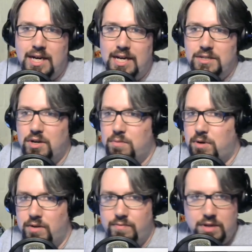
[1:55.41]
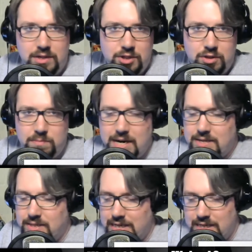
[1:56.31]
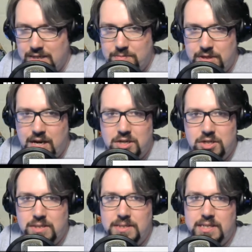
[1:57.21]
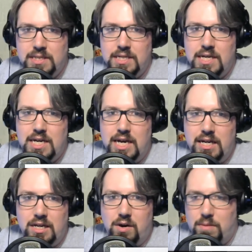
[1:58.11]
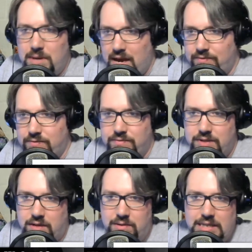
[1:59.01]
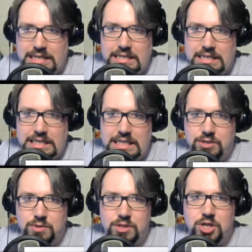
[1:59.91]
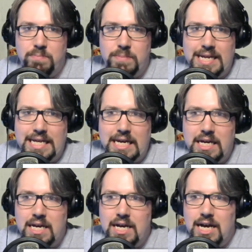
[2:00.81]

This is all part of Joe Dombrowski and his productions, and you know, on behalf of, you know, Sorgatron Media.